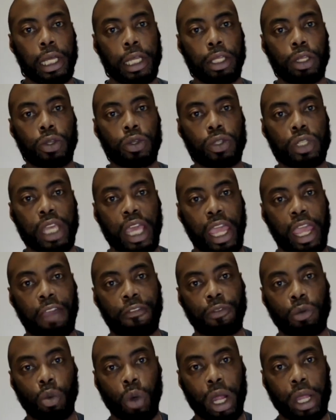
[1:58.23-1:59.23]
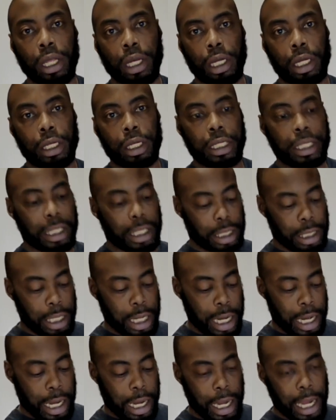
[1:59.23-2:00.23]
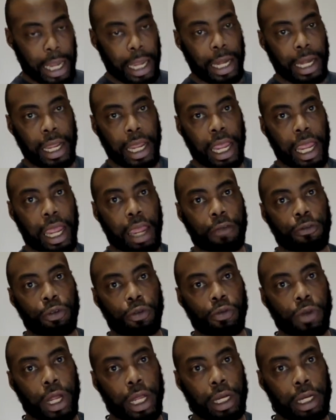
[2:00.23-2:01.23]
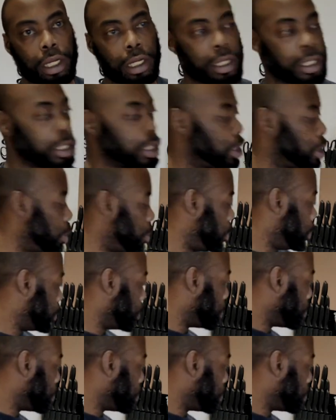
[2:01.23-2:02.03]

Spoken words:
I use half white onion and half red onion.